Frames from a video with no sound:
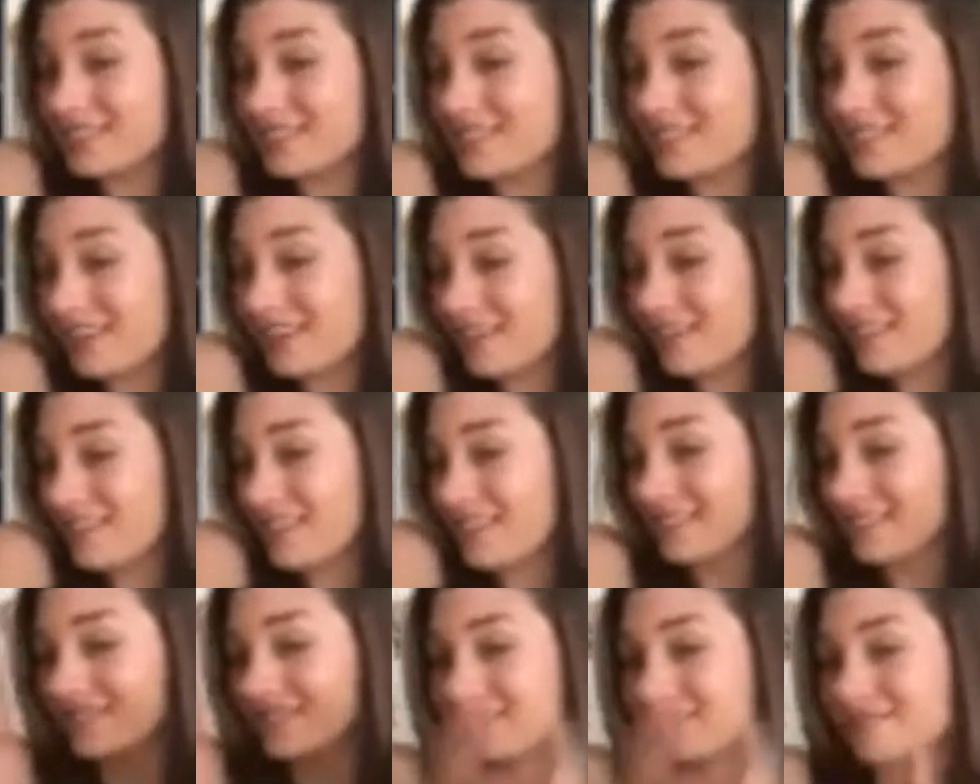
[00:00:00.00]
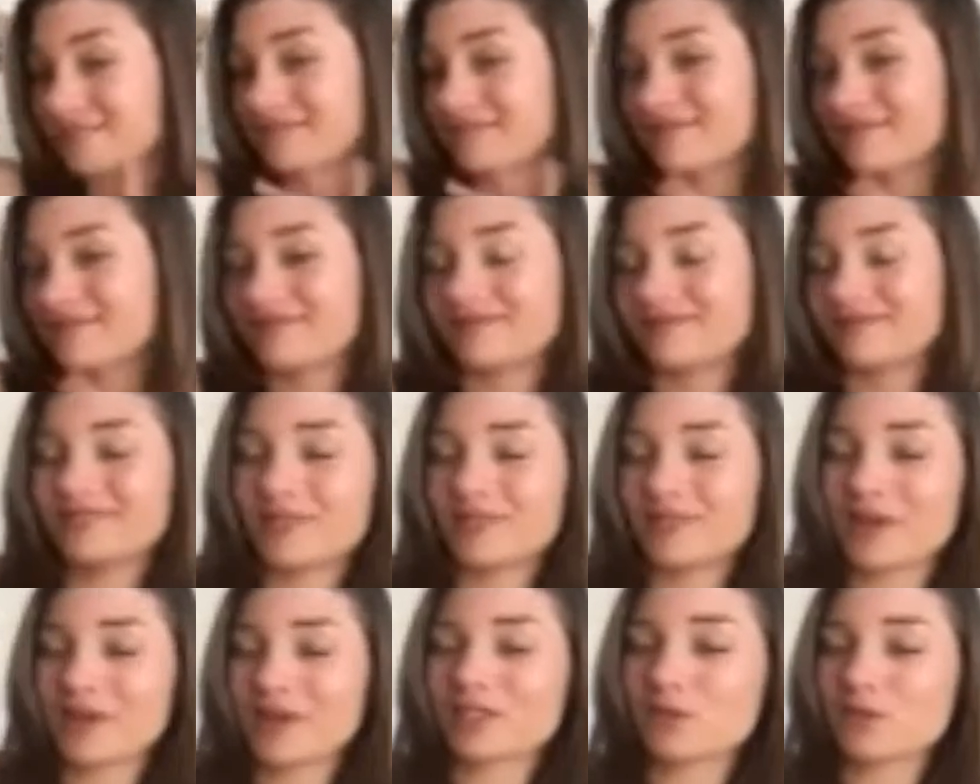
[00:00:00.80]
I don't know.
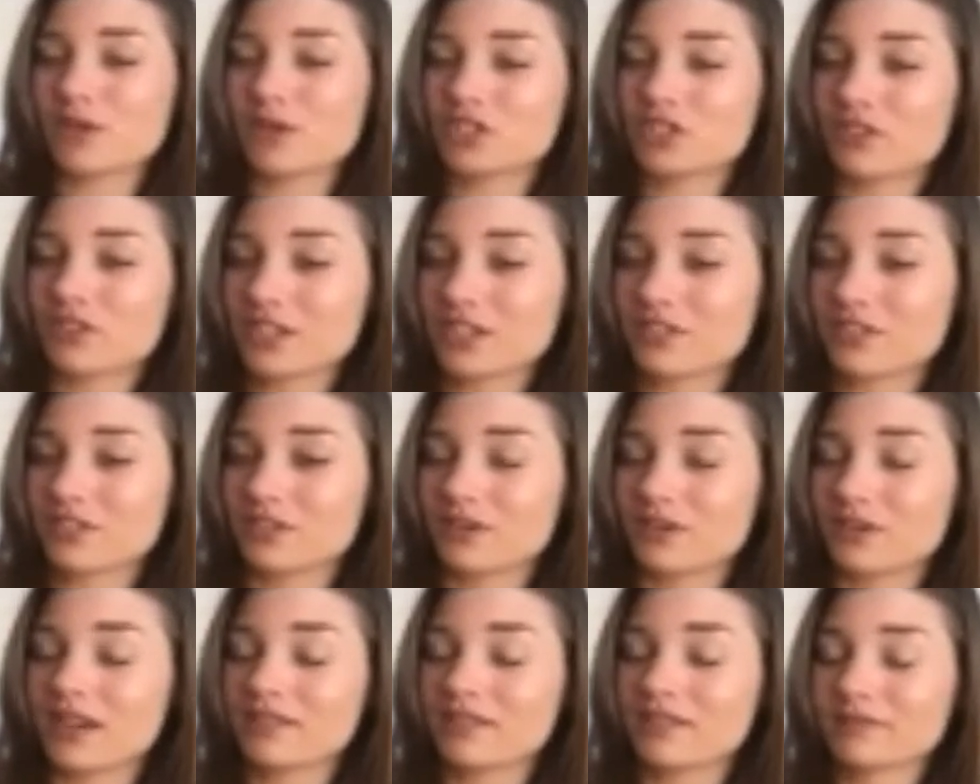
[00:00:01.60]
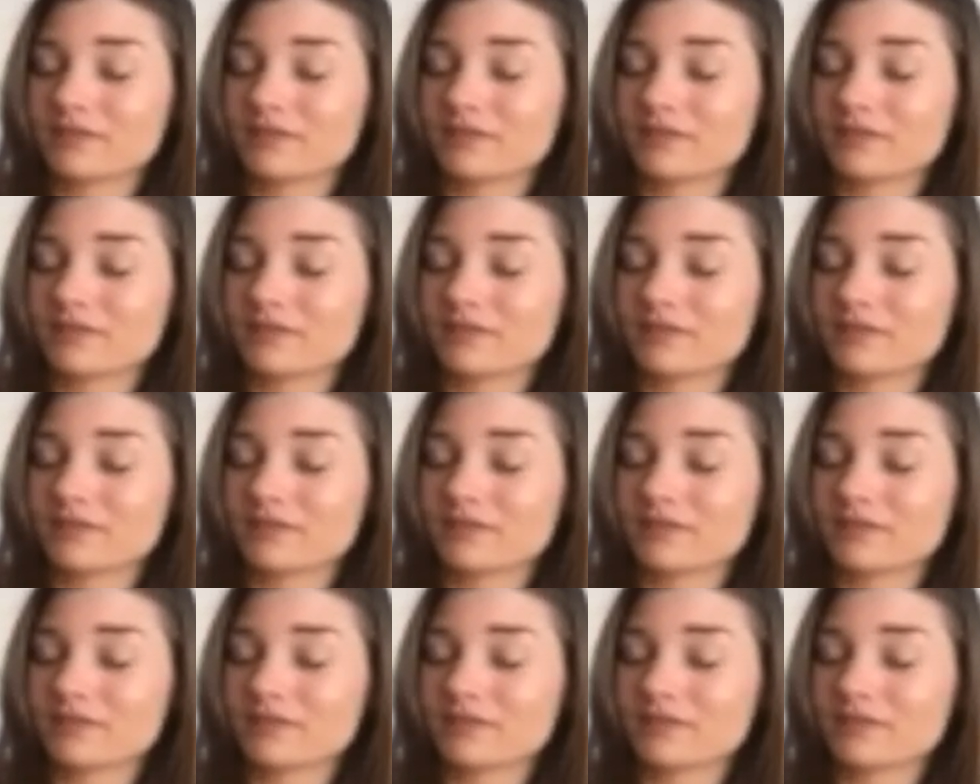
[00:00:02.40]
Depends on what director you have.